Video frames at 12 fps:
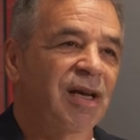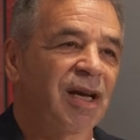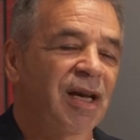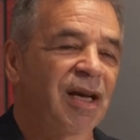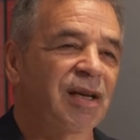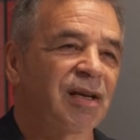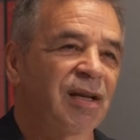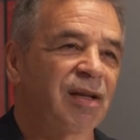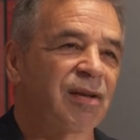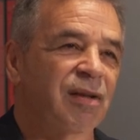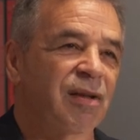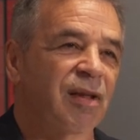and
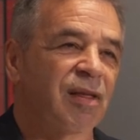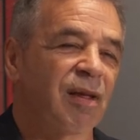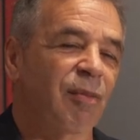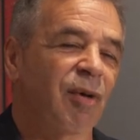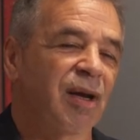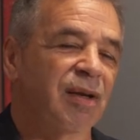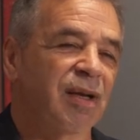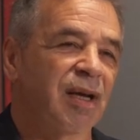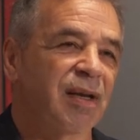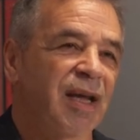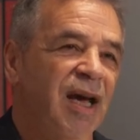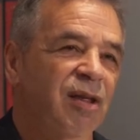to somewhat
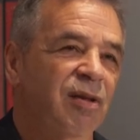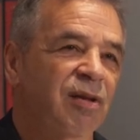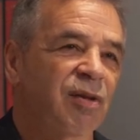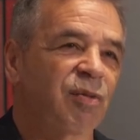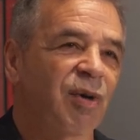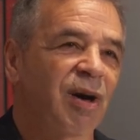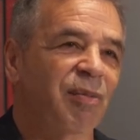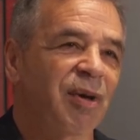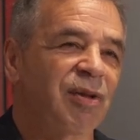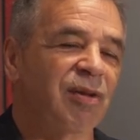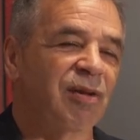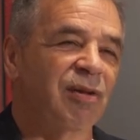nationally as well.
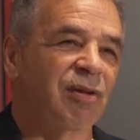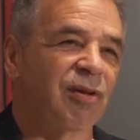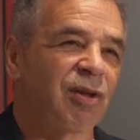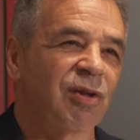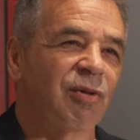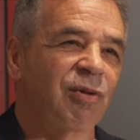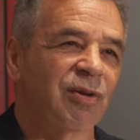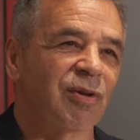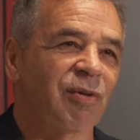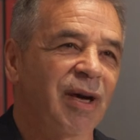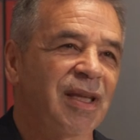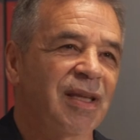But just couldn't
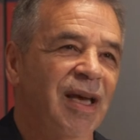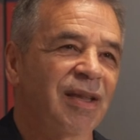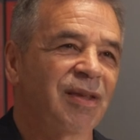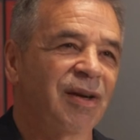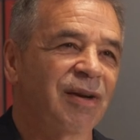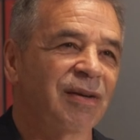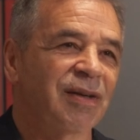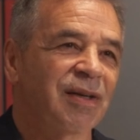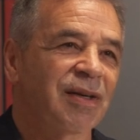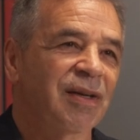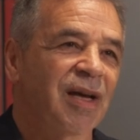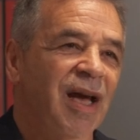quite get there.
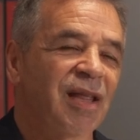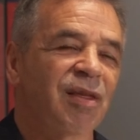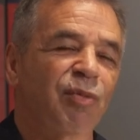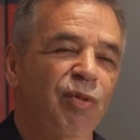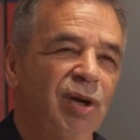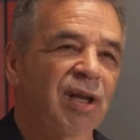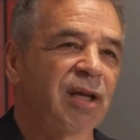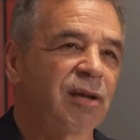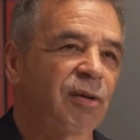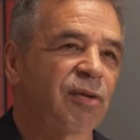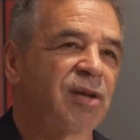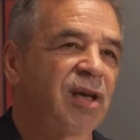Had some really
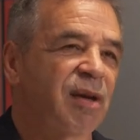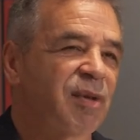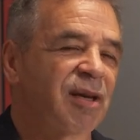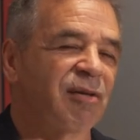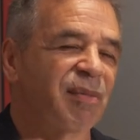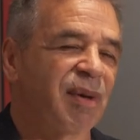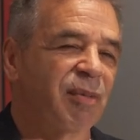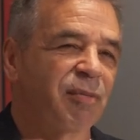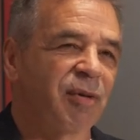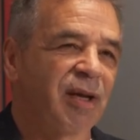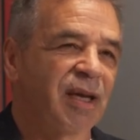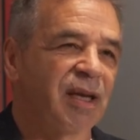close games. I can remember
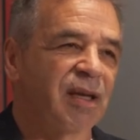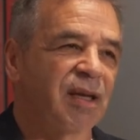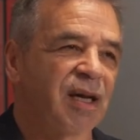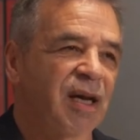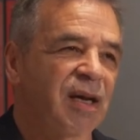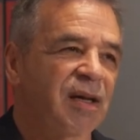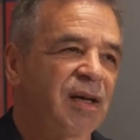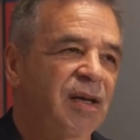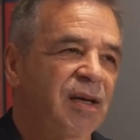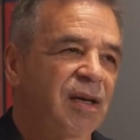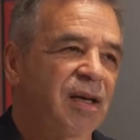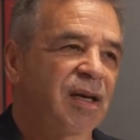playing in. Uh,
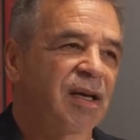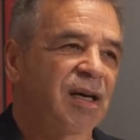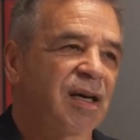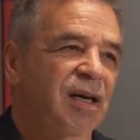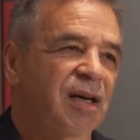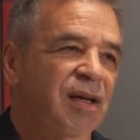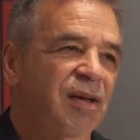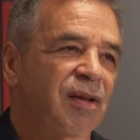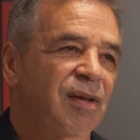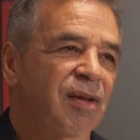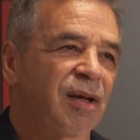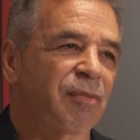
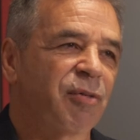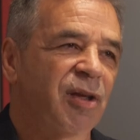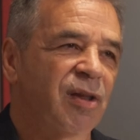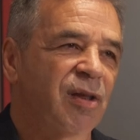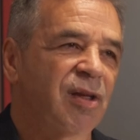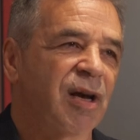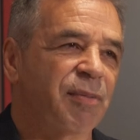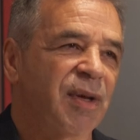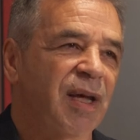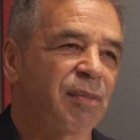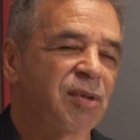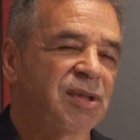the President's Cup
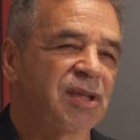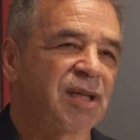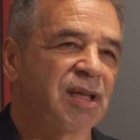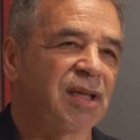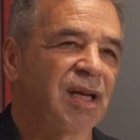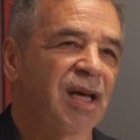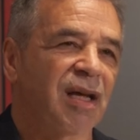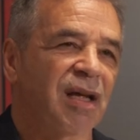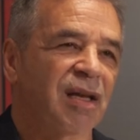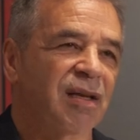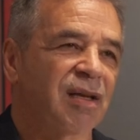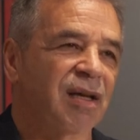in Edmonton
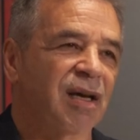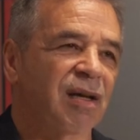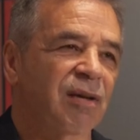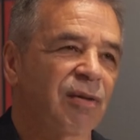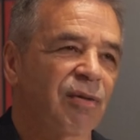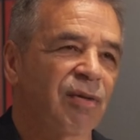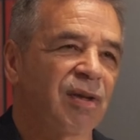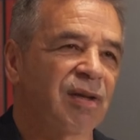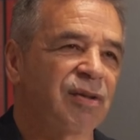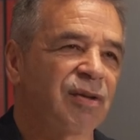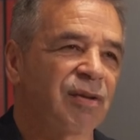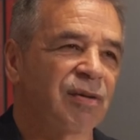and uh,
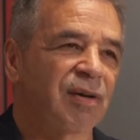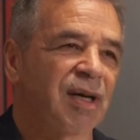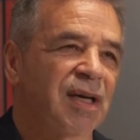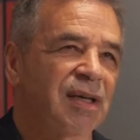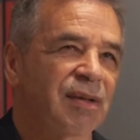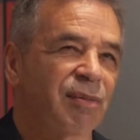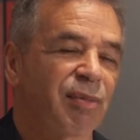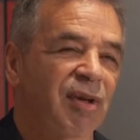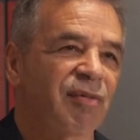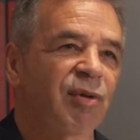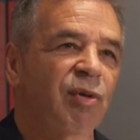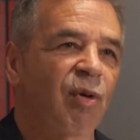losing to, uh, I
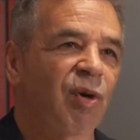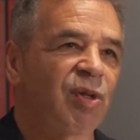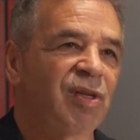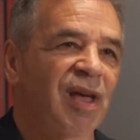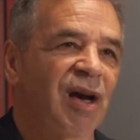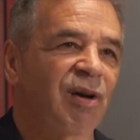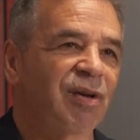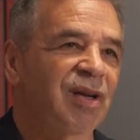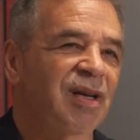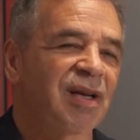believe it was Owen Sound,